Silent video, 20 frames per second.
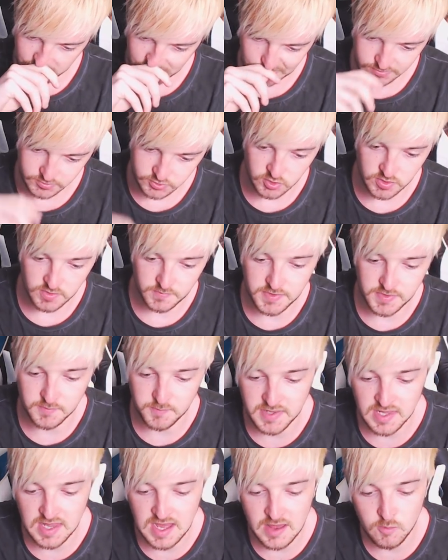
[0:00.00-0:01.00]
So the
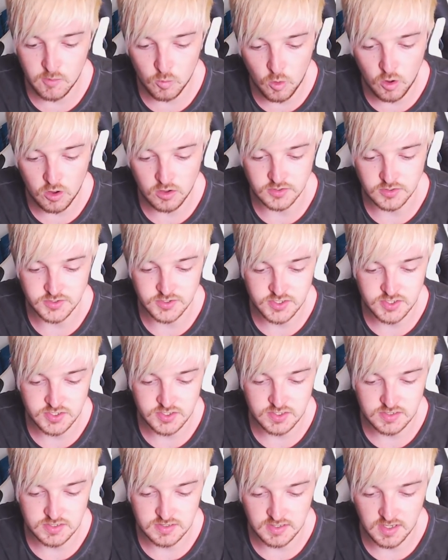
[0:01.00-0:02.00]
plan was,
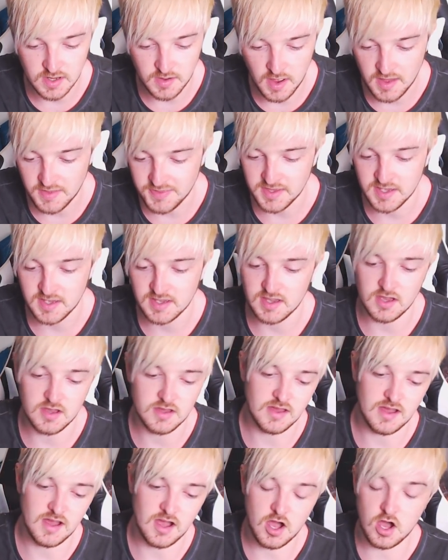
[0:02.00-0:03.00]
I think
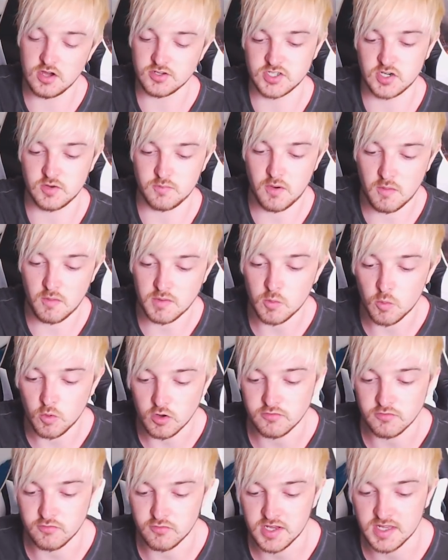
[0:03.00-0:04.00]
Archer probably would
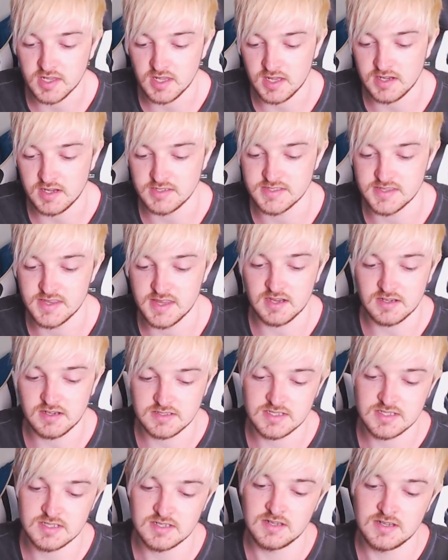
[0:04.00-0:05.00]
have realized
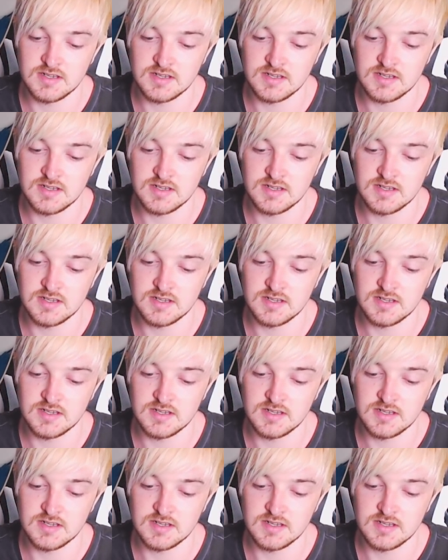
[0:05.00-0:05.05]
that